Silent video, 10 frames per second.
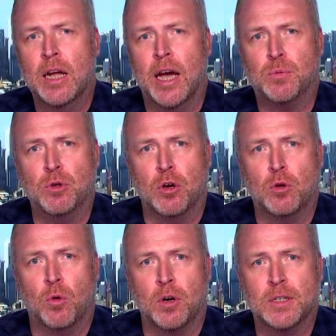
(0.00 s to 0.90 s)
As we know,
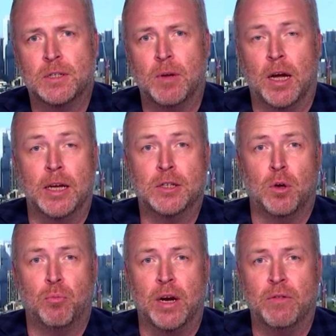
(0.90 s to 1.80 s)
Qantas
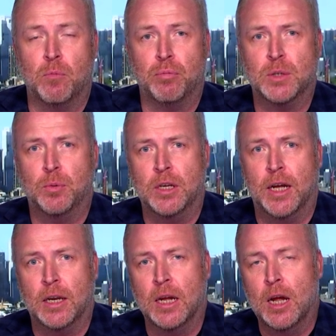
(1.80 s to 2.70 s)
isn't operating from Brisbane
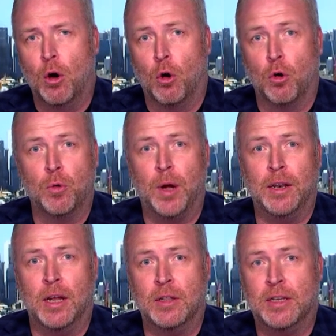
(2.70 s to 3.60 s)
yet,
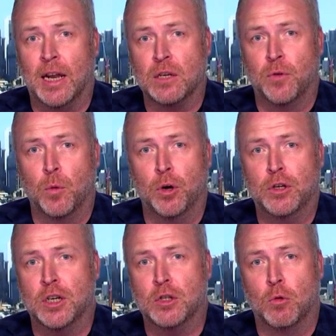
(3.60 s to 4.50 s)
and then Dallas Fort
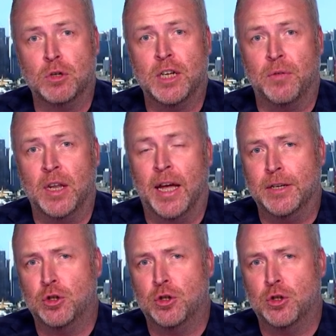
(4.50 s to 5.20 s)
Worth just launched the other day.